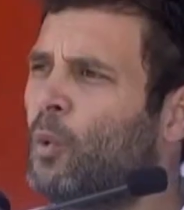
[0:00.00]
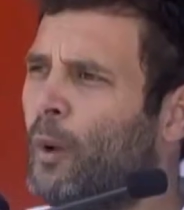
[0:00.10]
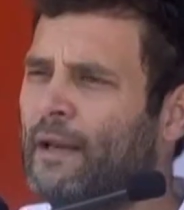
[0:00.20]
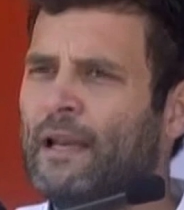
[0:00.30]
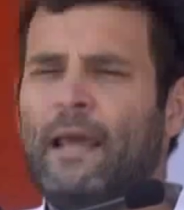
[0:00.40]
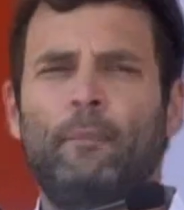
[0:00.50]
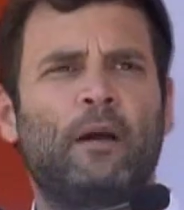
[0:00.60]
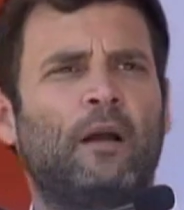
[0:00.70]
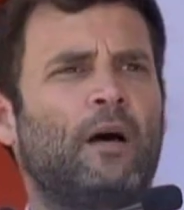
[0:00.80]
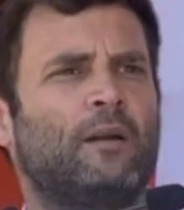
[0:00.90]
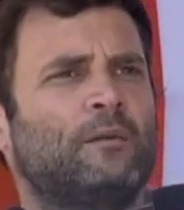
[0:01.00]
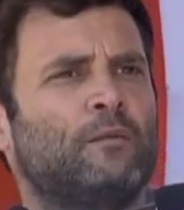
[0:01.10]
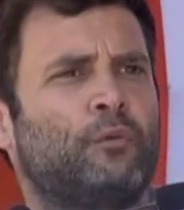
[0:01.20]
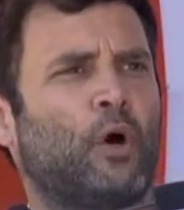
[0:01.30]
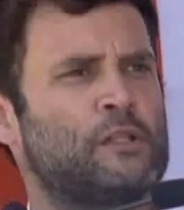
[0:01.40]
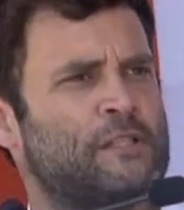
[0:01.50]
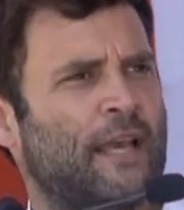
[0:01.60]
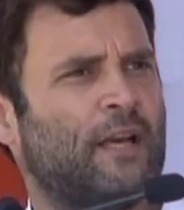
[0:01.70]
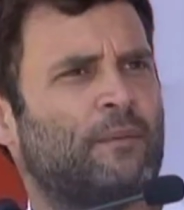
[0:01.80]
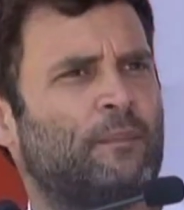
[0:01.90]
When a laborer falls
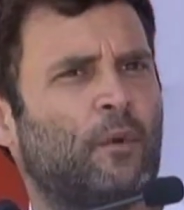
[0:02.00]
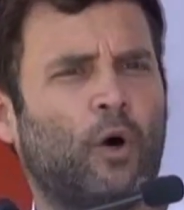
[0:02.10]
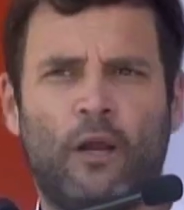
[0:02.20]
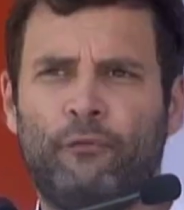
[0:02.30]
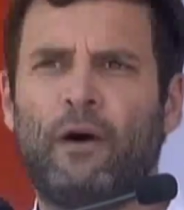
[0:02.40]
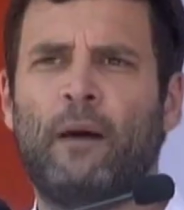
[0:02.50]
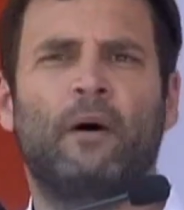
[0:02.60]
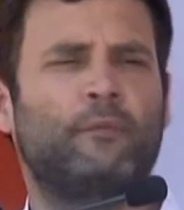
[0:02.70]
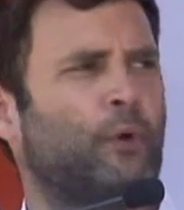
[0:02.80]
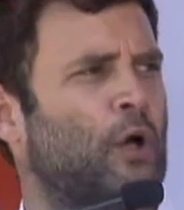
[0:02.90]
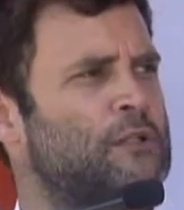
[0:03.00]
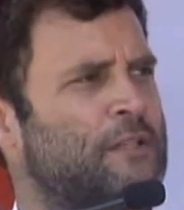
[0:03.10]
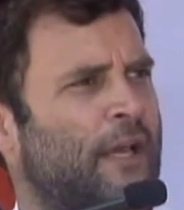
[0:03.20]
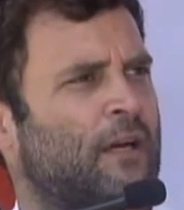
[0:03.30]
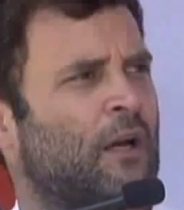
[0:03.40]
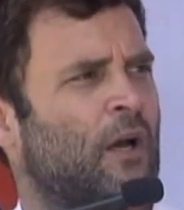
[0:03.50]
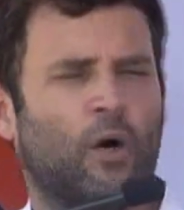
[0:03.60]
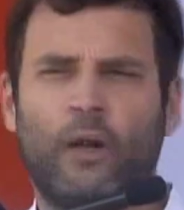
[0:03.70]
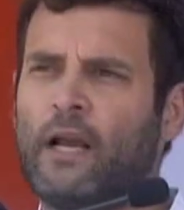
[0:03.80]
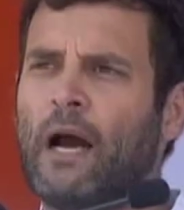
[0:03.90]
sick or a farmer falls sick
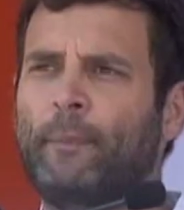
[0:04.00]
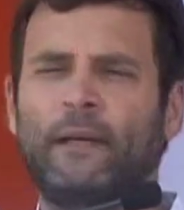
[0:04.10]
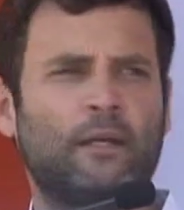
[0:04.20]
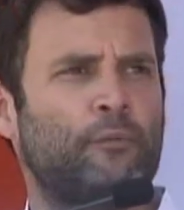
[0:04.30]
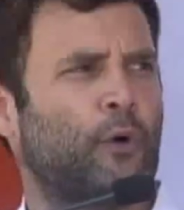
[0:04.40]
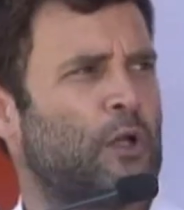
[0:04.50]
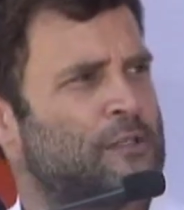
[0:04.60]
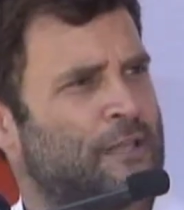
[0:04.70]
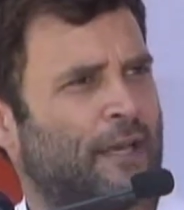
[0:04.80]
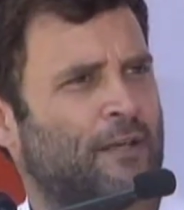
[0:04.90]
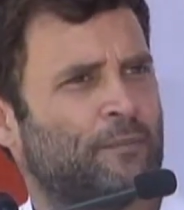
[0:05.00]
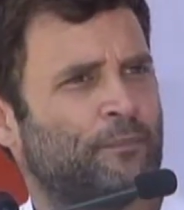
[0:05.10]
or a carpenter falls sick,